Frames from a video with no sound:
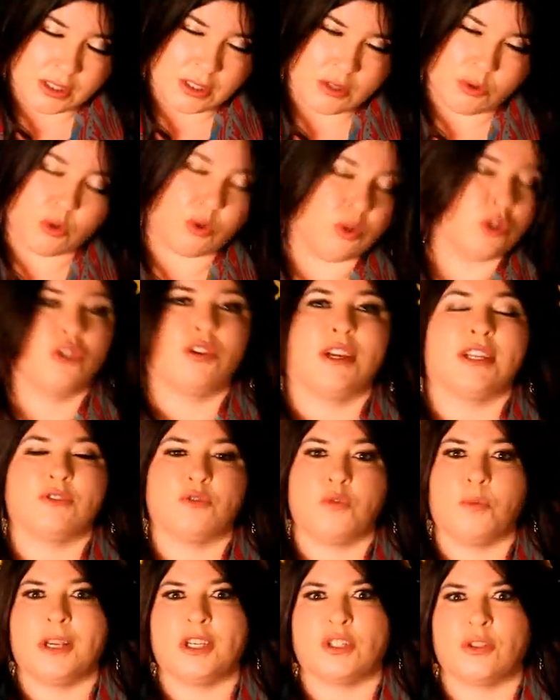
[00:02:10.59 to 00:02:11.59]
or
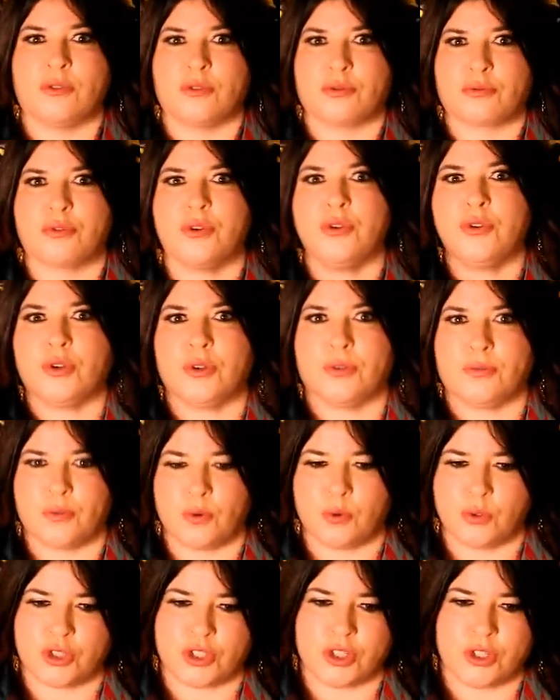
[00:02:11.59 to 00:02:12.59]
transformation through good
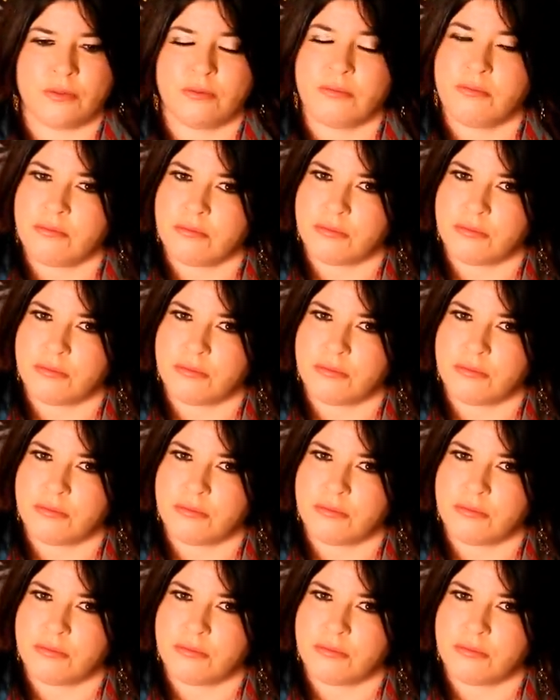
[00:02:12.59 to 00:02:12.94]
fortune,